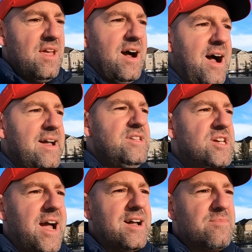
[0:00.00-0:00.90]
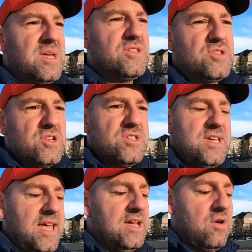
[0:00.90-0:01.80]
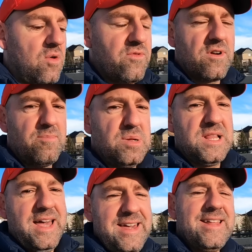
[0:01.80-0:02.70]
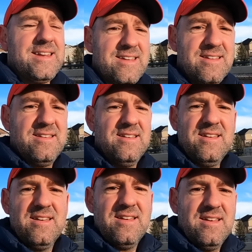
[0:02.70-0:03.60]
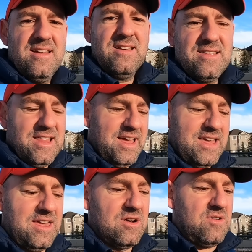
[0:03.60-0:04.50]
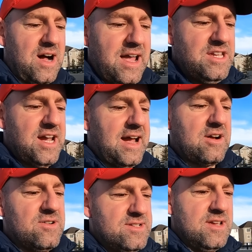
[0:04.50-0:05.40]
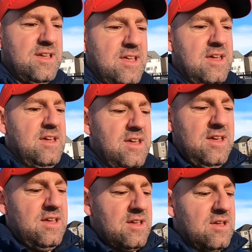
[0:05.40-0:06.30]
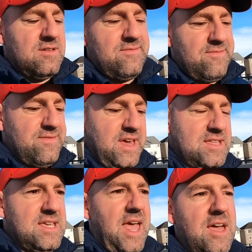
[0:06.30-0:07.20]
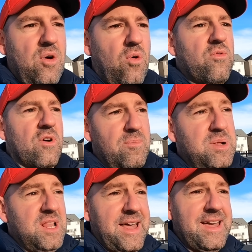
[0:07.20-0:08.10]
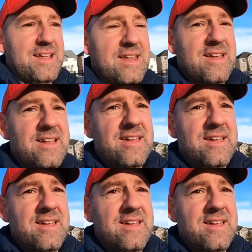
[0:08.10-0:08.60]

hijack means to take over a plane. Like you know, hijackers they take over a plane